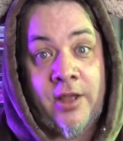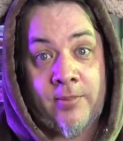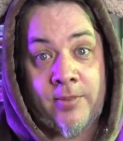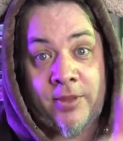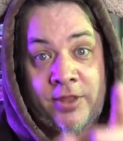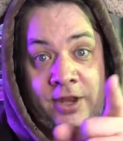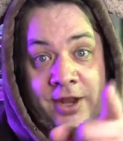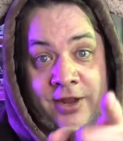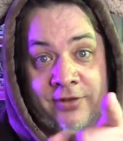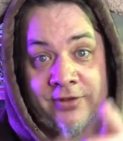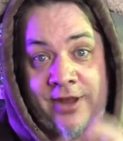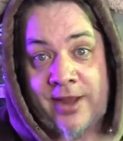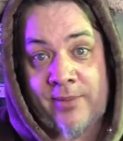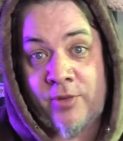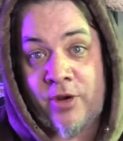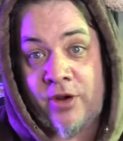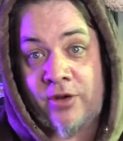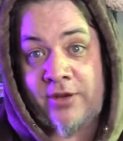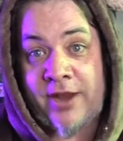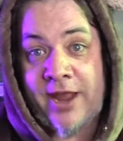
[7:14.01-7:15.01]
But the next time
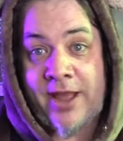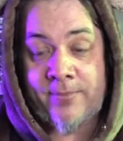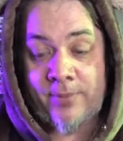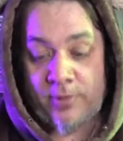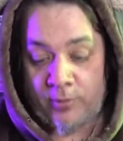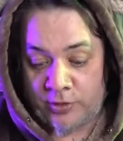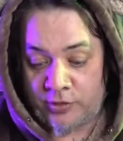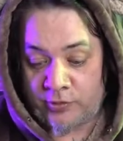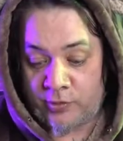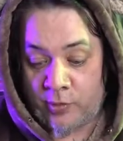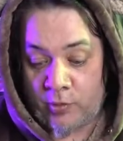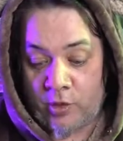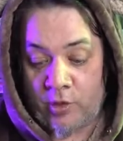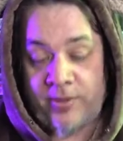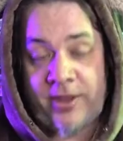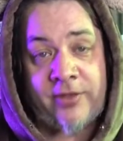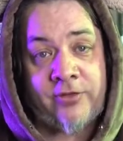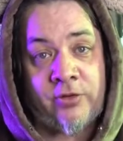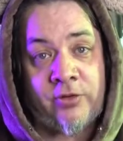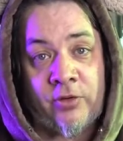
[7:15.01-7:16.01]
we're in Tampa, which we will
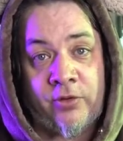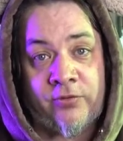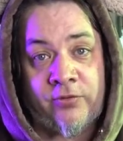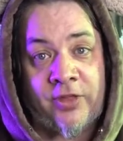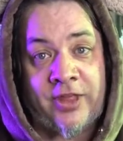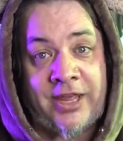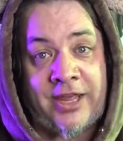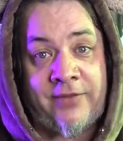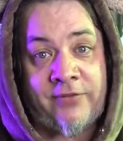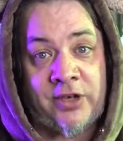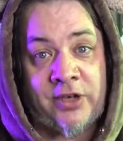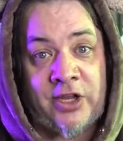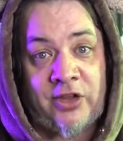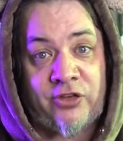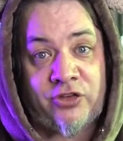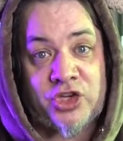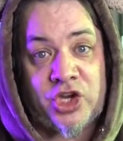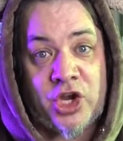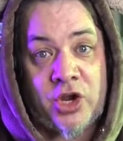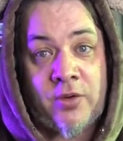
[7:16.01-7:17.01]
be soon for the
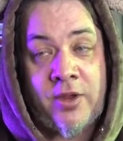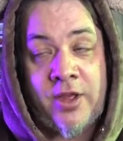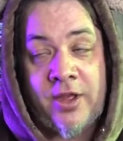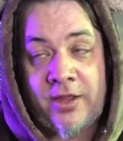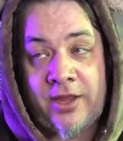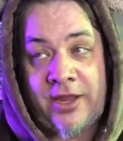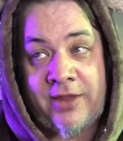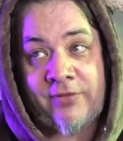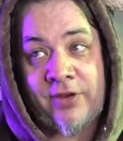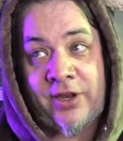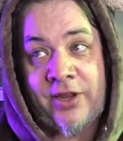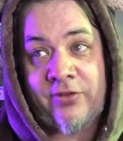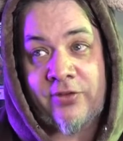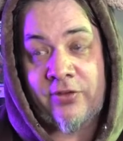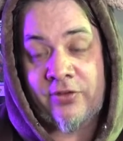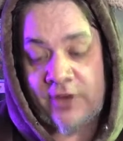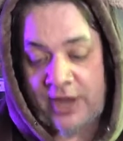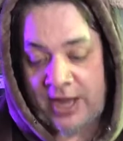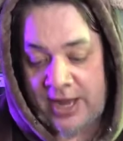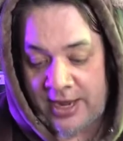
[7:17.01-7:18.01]
Ivelisse show. Ivelisse
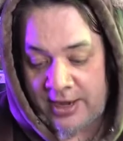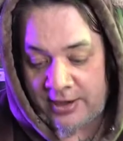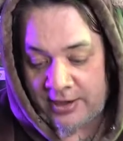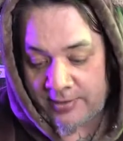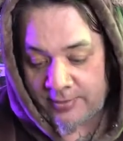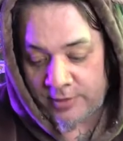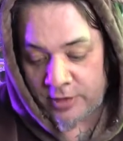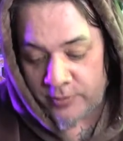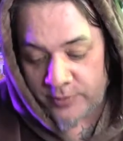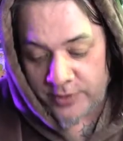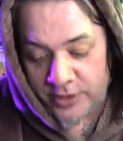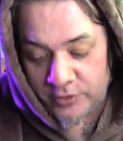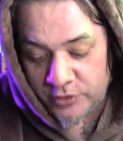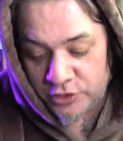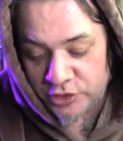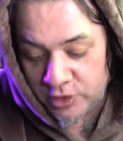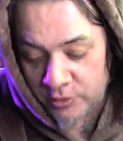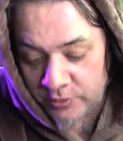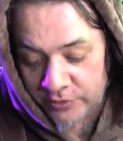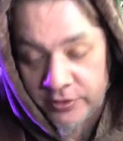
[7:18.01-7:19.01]
is an AEW that we do a
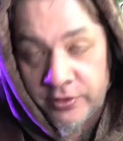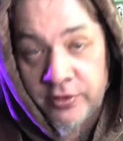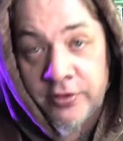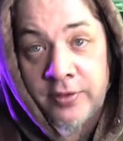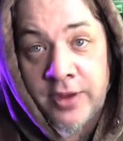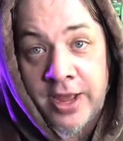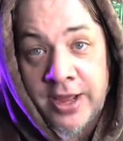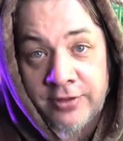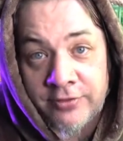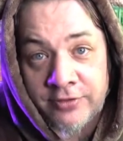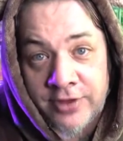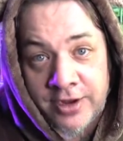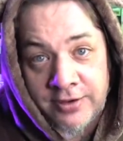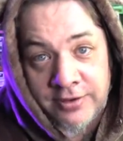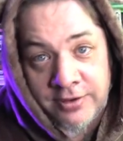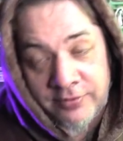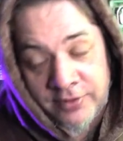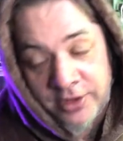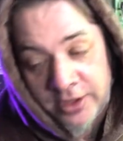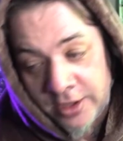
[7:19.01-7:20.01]
show with her on a side
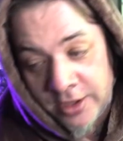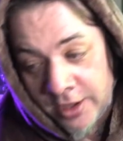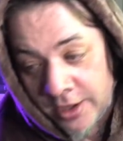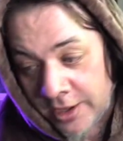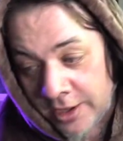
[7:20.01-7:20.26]
TV.